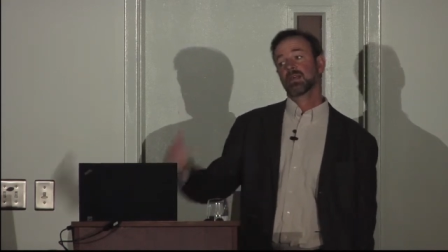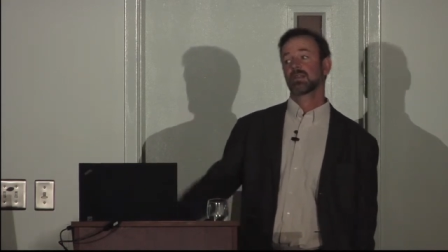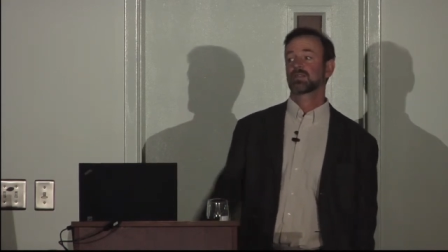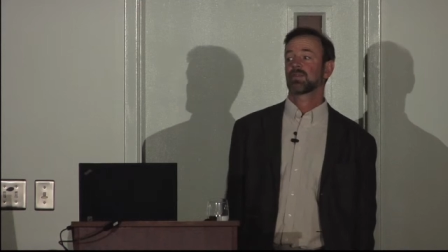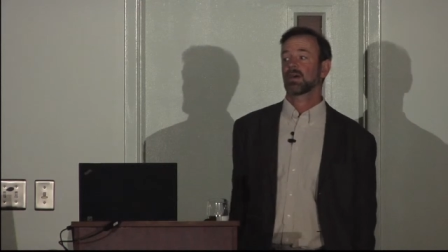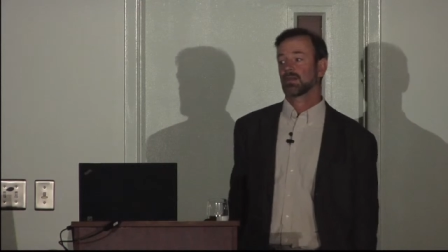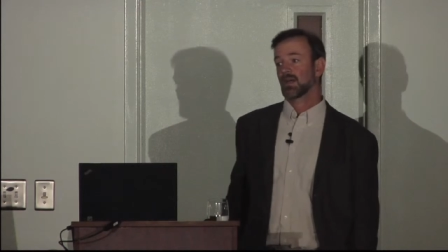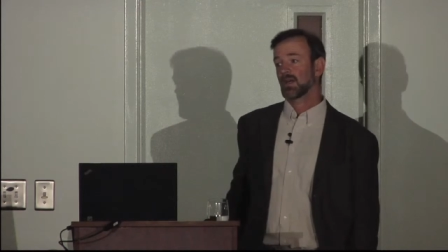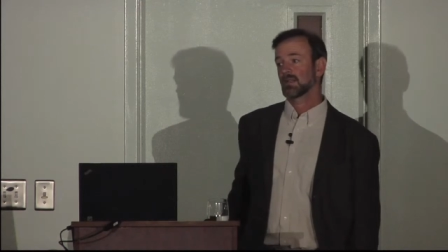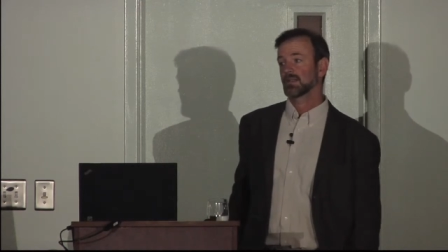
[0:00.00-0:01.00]
is found at
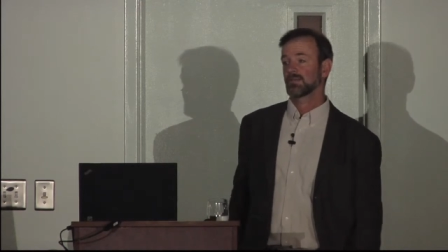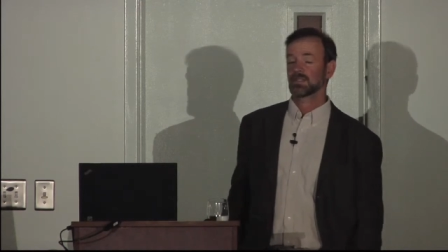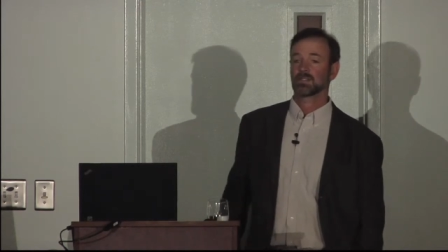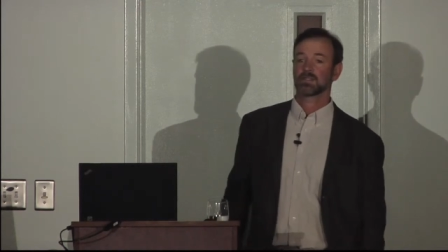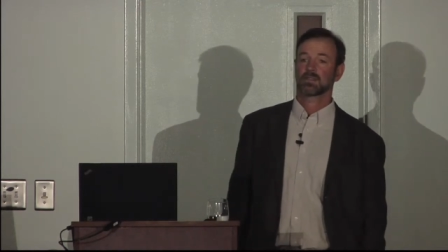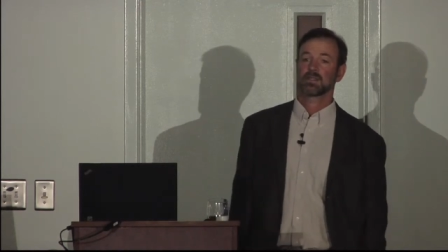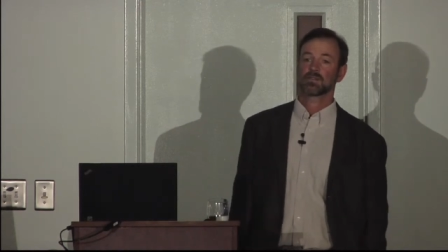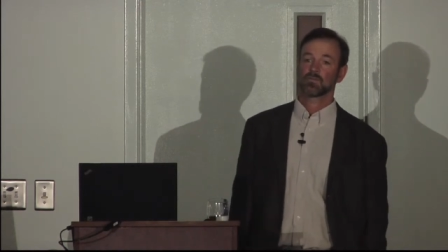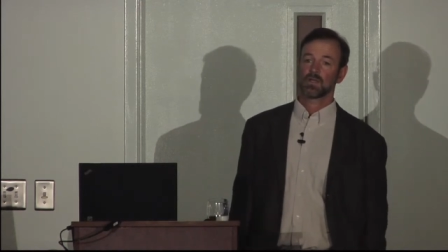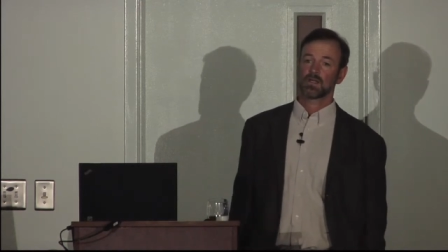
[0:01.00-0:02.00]
high elevations
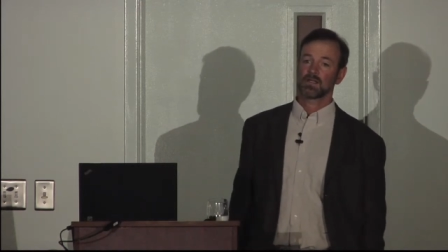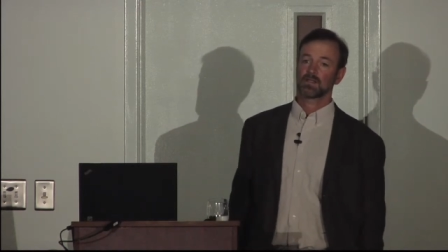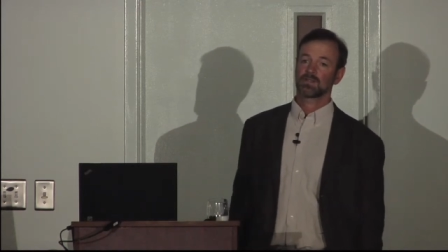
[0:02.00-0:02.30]
as well.